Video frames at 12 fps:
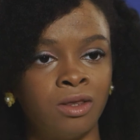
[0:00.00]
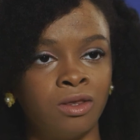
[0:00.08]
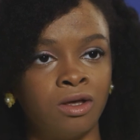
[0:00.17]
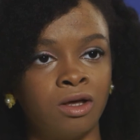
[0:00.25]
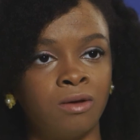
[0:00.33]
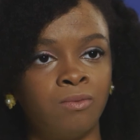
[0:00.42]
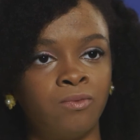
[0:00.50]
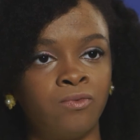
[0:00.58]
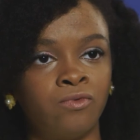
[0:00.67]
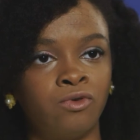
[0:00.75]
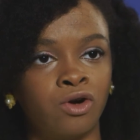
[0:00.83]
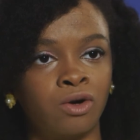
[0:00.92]
the
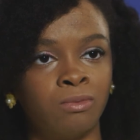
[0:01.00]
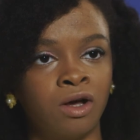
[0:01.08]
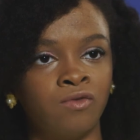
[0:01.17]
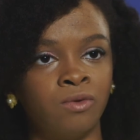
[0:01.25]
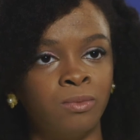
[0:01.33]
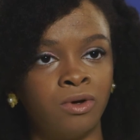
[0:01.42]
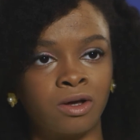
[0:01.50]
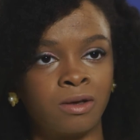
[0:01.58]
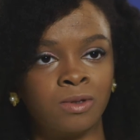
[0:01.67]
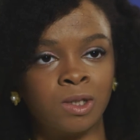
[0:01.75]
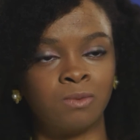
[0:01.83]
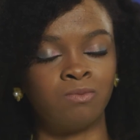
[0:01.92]
form of a book,
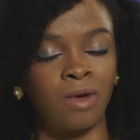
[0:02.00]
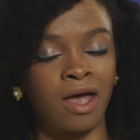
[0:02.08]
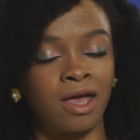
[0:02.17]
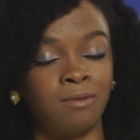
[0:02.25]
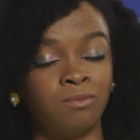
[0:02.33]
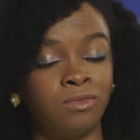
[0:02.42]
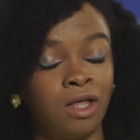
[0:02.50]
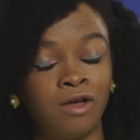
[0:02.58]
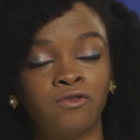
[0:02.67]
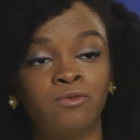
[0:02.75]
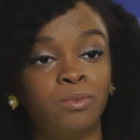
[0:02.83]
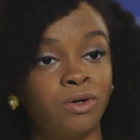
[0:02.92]
because I
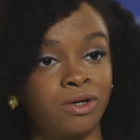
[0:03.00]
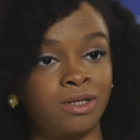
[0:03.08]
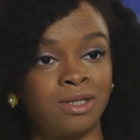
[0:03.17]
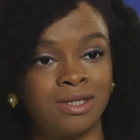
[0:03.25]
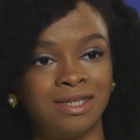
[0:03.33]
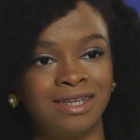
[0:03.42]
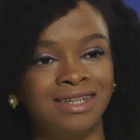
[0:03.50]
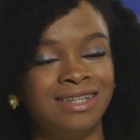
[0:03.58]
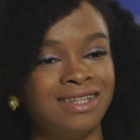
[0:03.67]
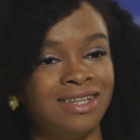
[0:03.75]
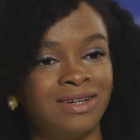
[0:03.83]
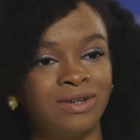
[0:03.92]
love books
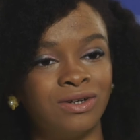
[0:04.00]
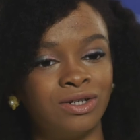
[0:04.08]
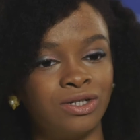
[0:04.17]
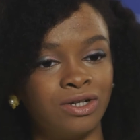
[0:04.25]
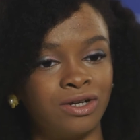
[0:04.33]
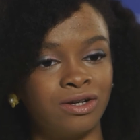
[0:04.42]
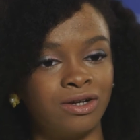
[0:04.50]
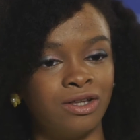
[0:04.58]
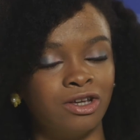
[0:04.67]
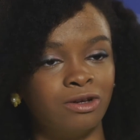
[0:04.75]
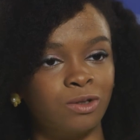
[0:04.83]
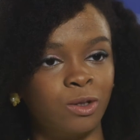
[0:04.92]
and literature.
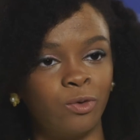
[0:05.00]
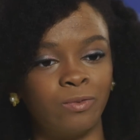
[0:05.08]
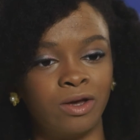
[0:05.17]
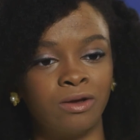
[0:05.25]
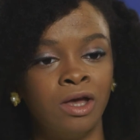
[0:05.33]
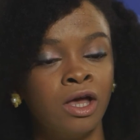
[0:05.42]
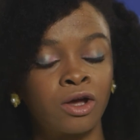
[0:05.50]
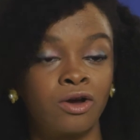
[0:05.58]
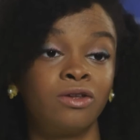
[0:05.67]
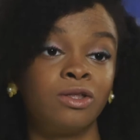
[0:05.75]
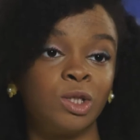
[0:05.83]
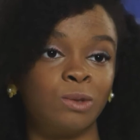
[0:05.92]
Some of
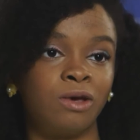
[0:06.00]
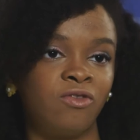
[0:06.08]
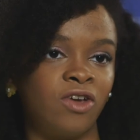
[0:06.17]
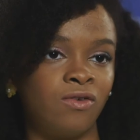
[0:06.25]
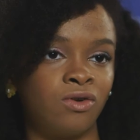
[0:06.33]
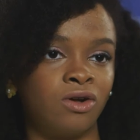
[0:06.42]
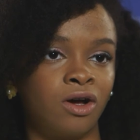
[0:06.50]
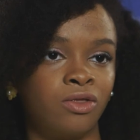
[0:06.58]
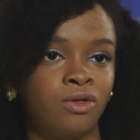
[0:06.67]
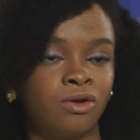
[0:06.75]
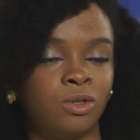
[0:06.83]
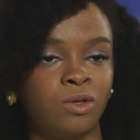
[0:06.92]
my favorite
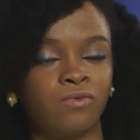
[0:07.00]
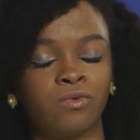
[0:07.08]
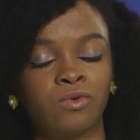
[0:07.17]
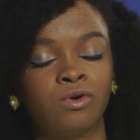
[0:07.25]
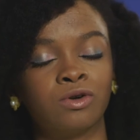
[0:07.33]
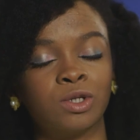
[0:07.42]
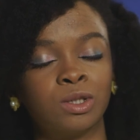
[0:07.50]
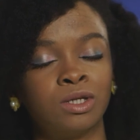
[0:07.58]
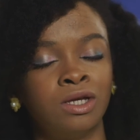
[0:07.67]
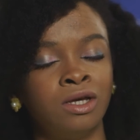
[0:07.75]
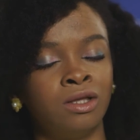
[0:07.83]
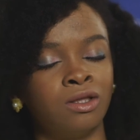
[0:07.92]
authors, of course,
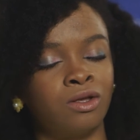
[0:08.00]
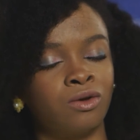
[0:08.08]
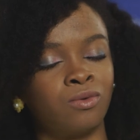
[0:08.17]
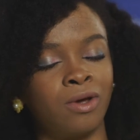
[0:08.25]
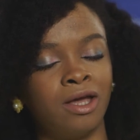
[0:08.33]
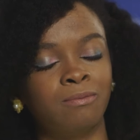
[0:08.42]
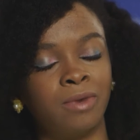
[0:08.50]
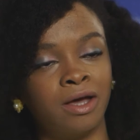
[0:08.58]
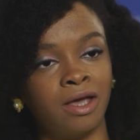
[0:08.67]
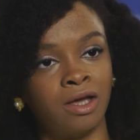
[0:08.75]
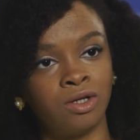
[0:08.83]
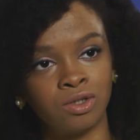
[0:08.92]
the great
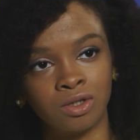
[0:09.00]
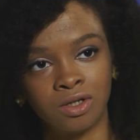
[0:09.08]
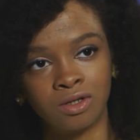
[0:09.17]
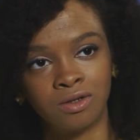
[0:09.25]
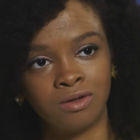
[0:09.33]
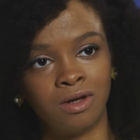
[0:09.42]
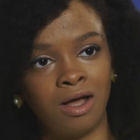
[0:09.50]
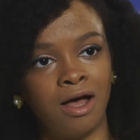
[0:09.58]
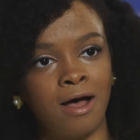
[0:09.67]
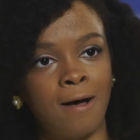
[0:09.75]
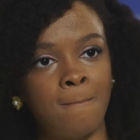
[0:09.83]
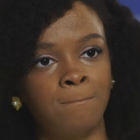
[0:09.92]
Maya
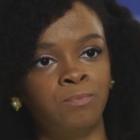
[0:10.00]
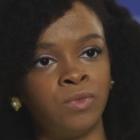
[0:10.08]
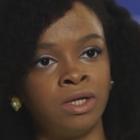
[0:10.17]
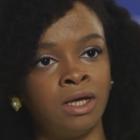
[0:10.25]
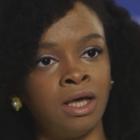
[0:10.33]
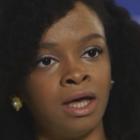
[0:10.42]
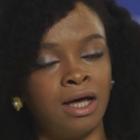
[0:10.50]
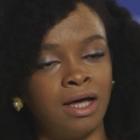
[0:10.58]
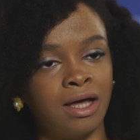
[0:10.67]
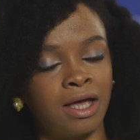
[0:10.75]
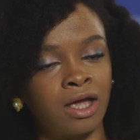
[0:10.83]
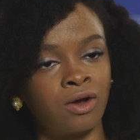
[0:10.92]
Angelou,
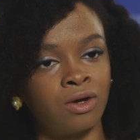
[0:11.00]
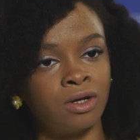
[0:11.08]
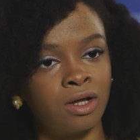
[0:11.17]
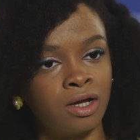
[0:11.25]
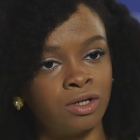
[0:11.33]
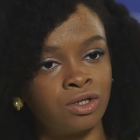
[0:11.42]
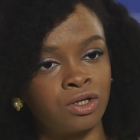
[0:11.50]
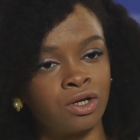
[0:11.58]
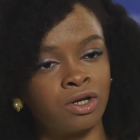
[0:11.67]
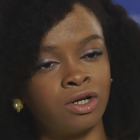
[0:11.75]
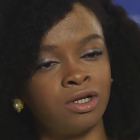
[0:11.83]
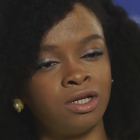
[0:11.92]
Aaron
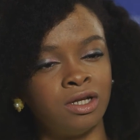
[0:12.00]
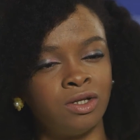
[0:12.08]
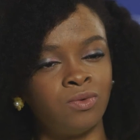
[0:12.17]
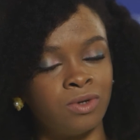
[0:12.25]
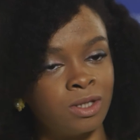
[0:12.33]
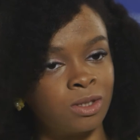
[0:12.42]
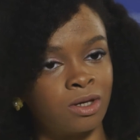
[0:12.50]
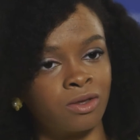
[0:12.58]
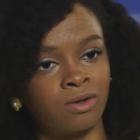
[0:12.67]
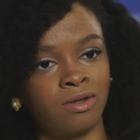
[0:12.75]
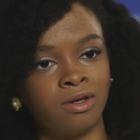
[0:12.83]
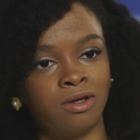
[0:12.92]
Hunter, T.T.
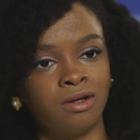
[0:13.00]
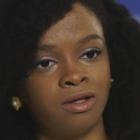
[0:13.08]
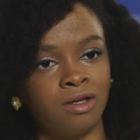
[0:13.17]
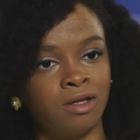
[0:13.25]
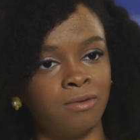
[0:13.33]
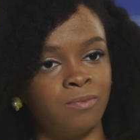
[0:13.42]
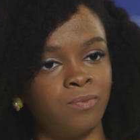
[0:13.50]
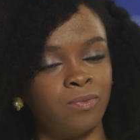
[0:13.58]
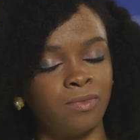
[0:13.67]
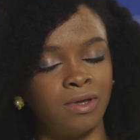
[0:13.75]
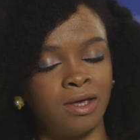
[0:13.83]
Sutherland,